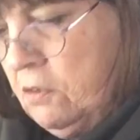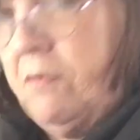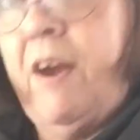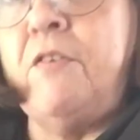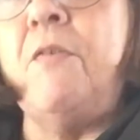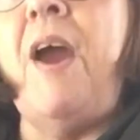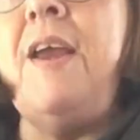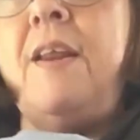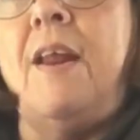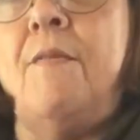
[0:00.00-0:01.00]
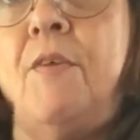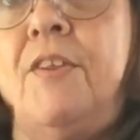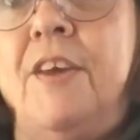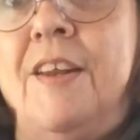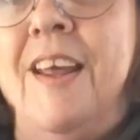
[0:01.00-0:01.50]
we've had rain and
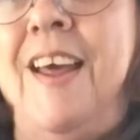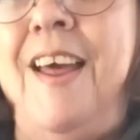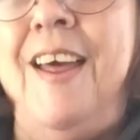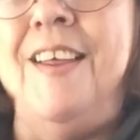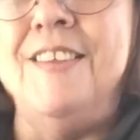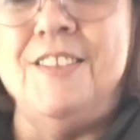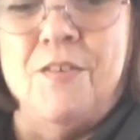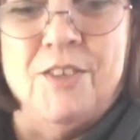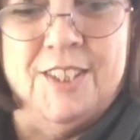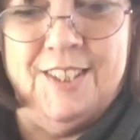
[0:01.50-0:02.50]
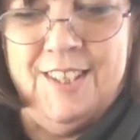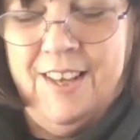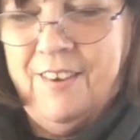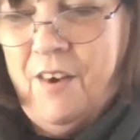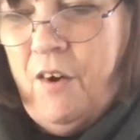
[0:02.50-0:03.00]
everything. It's
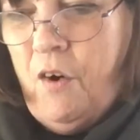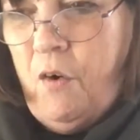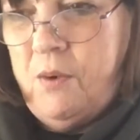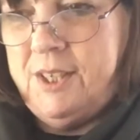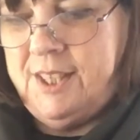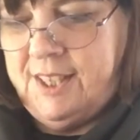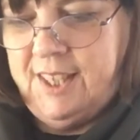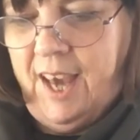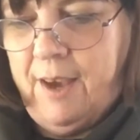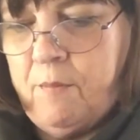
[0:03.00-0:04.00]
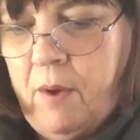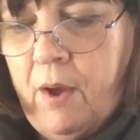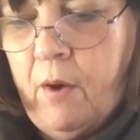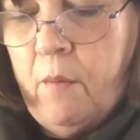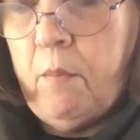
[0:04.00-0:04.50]
always the same.
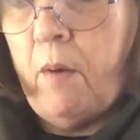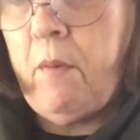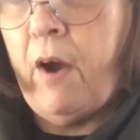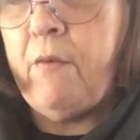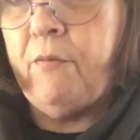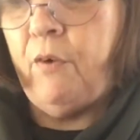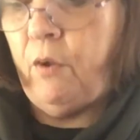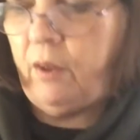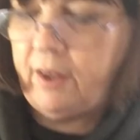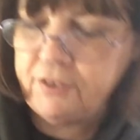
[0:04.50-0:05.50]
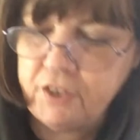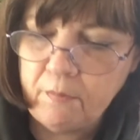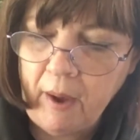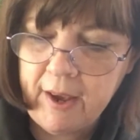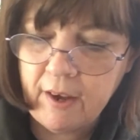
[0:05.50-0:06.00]
But I'm hopeful to
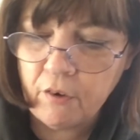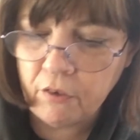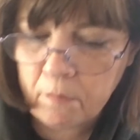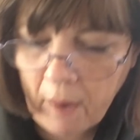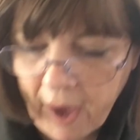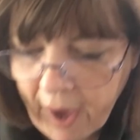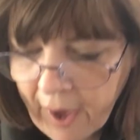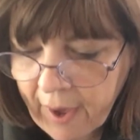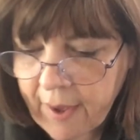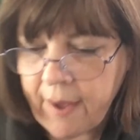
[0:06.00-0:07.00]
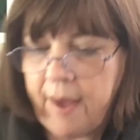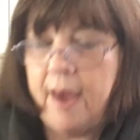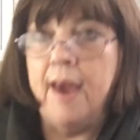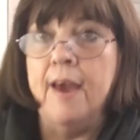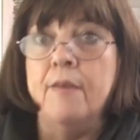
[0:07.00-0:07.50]
make another pair
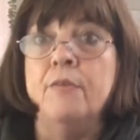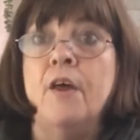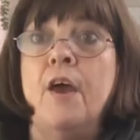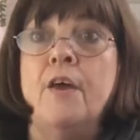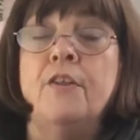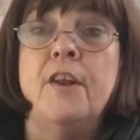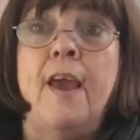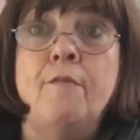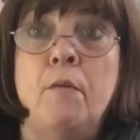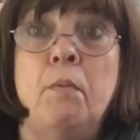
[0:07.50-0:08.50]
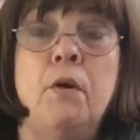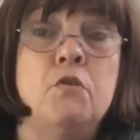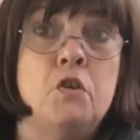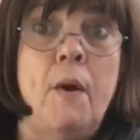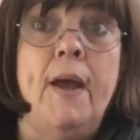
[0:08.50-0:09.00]
in the navy blue
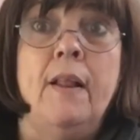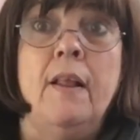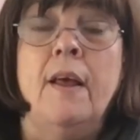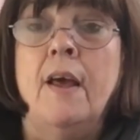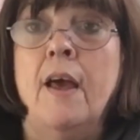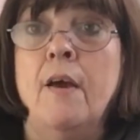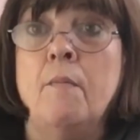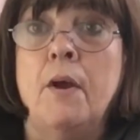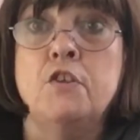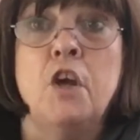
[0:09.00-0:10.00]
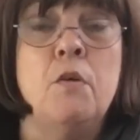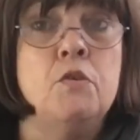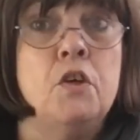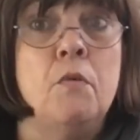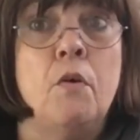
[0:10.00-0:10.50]
twill. I
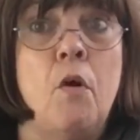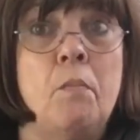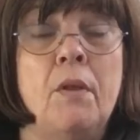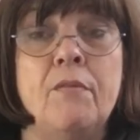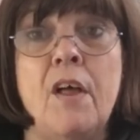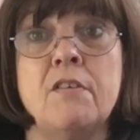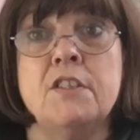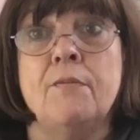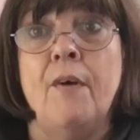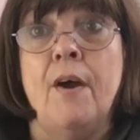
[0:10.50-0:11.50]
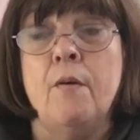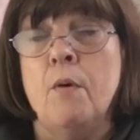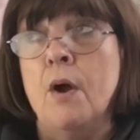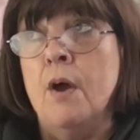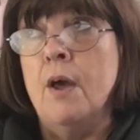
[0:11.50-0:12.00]
showed you a couple of vlogs ago
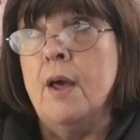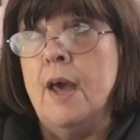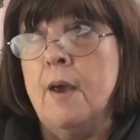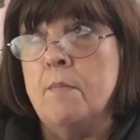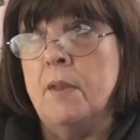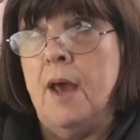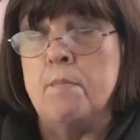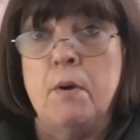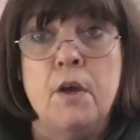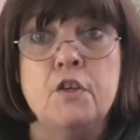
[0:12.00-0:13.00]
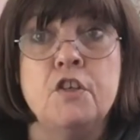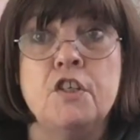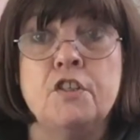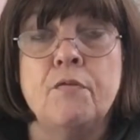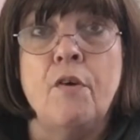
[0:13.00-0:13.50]
that I
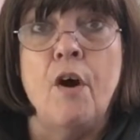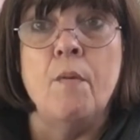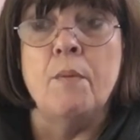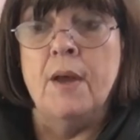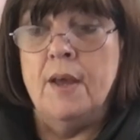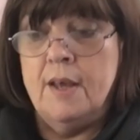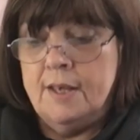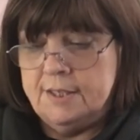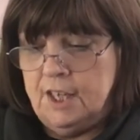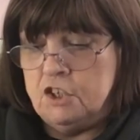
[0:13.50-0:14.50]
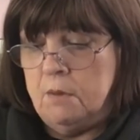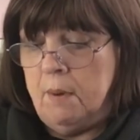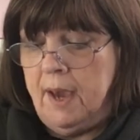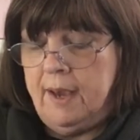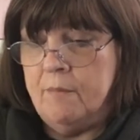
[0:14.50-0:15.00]
purchased from Stitchy
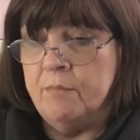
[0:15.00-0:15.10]
Bee.